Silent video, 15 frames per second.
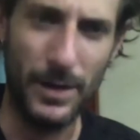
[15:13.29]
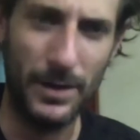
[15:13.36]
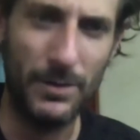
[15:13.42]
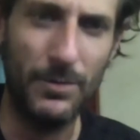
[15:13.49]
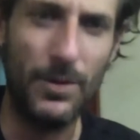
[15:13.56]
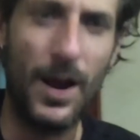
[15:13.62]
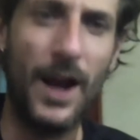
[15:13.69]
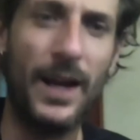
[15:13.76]

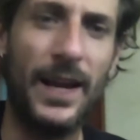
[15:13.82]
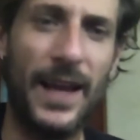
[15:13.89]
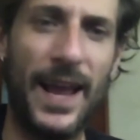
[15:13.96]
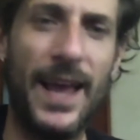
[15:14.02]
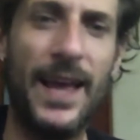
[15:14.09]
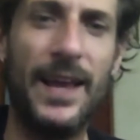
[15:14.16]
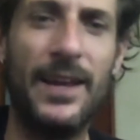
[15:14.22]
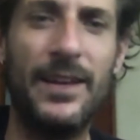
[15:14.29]
rock
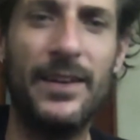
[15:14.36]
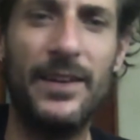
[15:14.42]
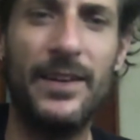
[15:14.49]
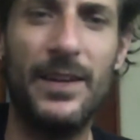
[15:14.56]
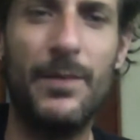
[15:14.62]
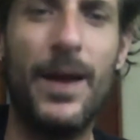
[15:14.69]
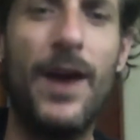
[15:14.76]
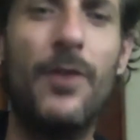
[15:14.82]
candy
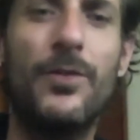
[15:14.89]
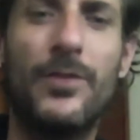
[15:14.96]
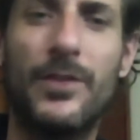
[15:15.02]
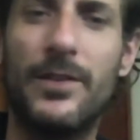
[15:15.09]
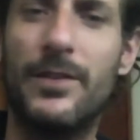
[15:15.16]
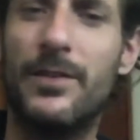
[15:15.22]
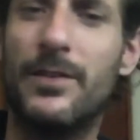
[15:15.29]
mountain.